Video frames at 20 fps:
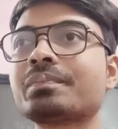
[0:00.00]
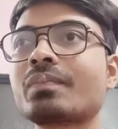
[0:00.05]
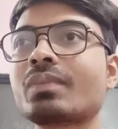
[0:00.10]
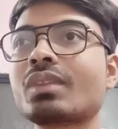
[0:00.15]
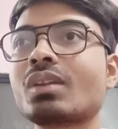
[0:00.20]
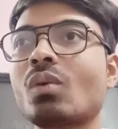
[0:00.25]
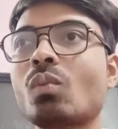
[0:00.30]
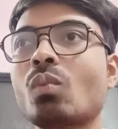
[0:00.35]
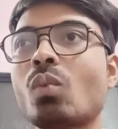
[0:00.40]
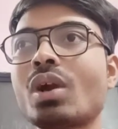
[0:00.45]

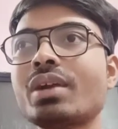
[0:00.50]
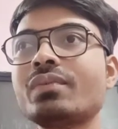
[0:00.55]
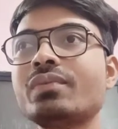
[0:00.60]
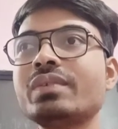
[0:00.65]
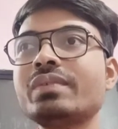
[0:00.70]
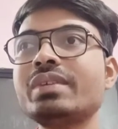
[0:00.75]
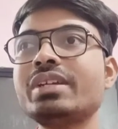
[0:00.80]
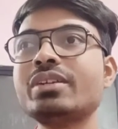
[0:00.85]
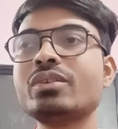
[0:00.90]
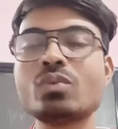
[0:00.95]
What we
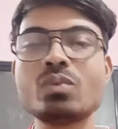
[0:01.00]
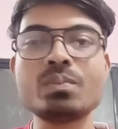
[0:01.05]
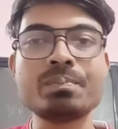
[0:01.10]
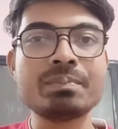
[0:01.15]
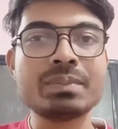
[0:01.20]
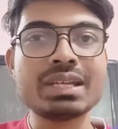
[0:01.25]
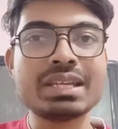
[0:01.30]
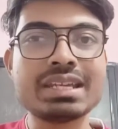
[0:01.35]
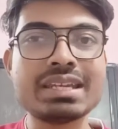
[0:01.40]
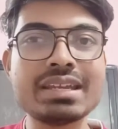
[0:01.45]
will do
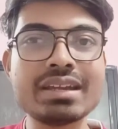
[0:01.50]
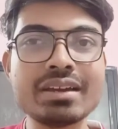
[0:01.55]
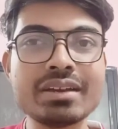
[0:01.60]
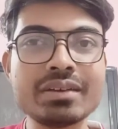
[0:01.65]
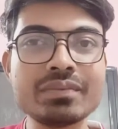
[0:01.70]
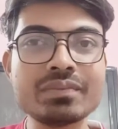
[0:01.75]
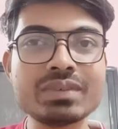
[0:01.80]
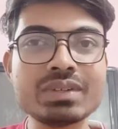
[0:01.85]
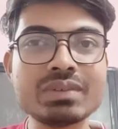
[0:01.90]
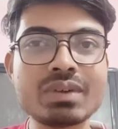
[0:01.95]
here,
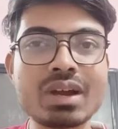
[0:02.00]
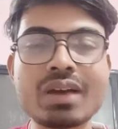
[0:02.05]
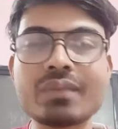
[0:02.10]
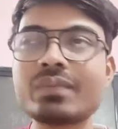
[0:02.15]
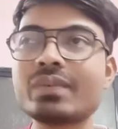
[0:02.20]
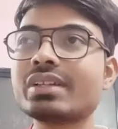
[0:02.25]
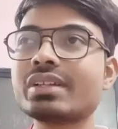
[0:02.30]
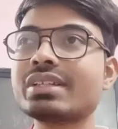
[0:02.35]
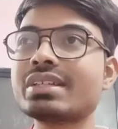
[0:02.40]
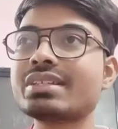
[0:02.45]

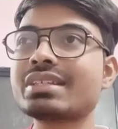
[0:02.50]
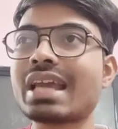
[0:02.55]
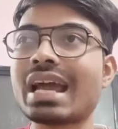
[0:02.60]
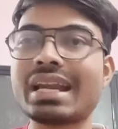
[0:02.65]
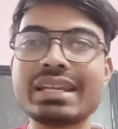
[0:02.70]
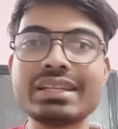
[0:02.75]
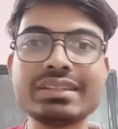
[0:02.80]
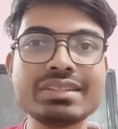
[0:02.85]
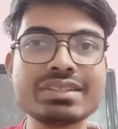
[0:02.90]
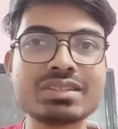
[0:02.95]
after this
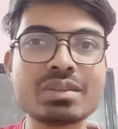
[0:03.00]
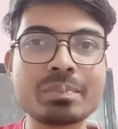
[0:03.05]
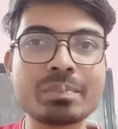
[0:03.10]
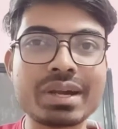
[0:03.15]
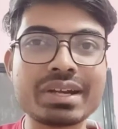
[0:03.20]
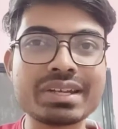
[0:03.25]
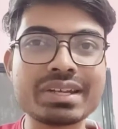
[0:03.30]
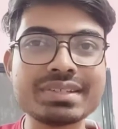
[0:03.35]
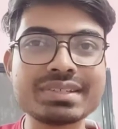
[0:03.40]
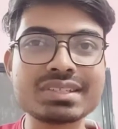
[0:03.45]
adding this
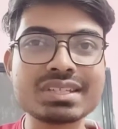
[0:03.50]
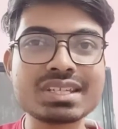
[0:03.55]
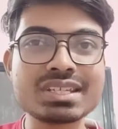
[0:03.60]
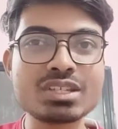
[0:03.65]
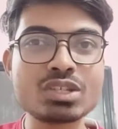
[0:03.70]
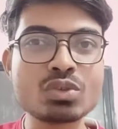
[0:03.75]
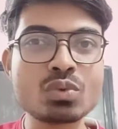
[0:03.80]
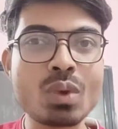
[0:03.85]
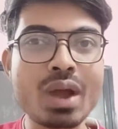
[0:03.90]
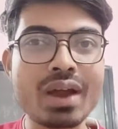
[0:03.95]
dependencies,
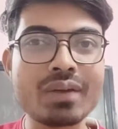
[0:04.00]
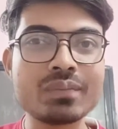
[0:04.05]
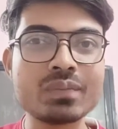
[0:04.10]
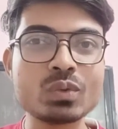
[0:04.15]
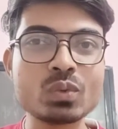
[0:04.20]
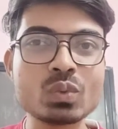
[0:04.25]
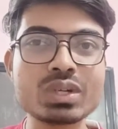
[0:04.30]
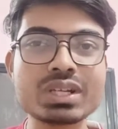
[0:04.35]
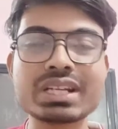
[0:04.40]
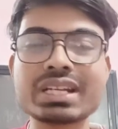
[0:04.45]
you have to
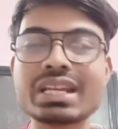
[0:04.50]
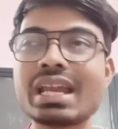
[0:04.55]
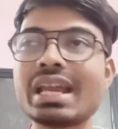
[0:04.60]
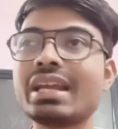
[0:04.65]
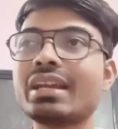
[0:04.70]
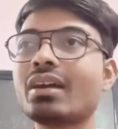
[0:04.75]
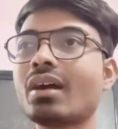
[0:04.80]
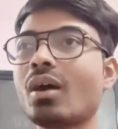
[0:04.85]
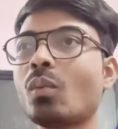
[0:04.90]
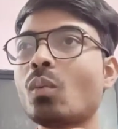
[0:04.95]

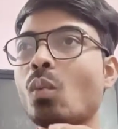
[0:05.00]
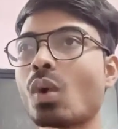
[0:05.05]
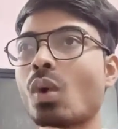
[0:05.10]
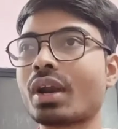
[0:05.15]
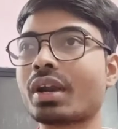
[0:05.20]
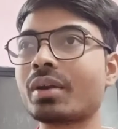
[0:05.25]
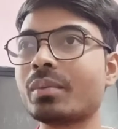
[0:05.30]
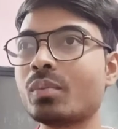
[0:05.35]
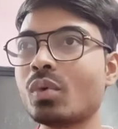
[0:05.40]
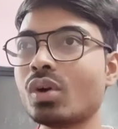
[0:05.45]
create a
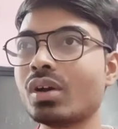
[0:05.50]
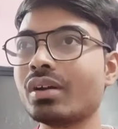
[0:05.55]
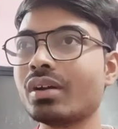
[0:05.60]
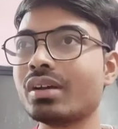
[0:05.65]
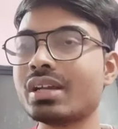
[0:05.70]
workbook.